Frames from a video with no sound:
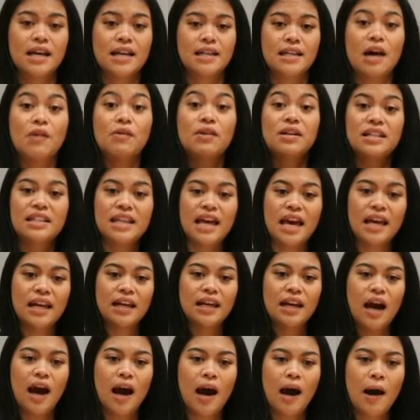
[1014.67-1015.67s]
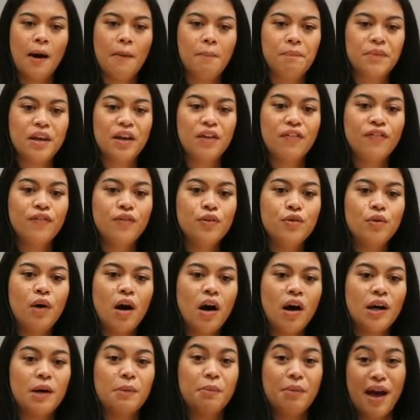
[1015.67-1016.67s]
Now again, if you
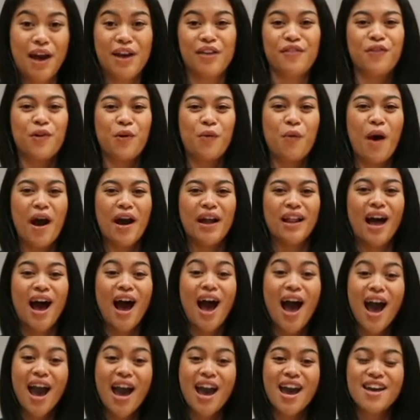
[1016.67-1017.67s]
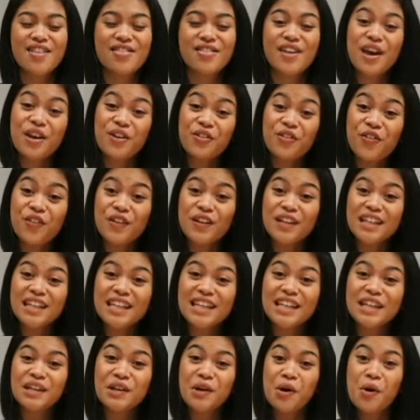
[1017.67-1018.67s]
are applying for YLI,
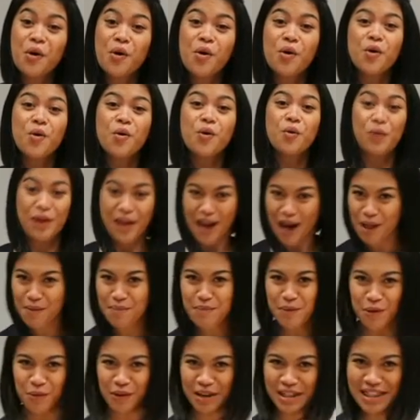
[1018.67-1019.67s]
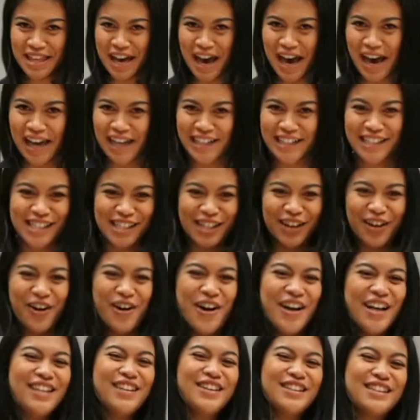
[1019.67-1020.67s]
thankfully we help you with that. So
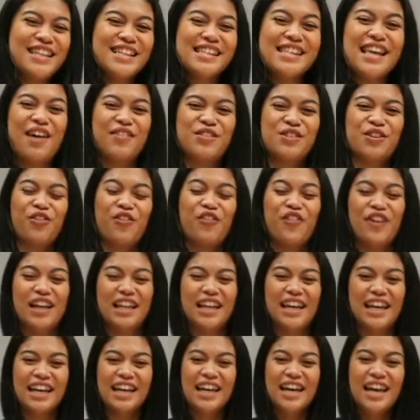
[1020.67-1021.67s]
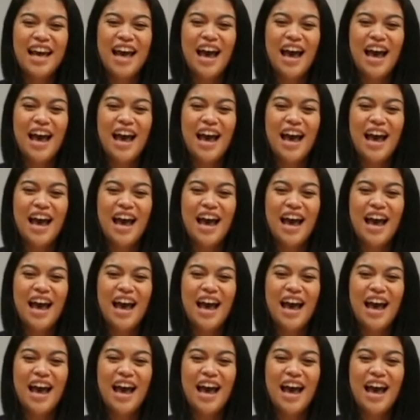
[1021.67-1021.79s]
you just have to fill in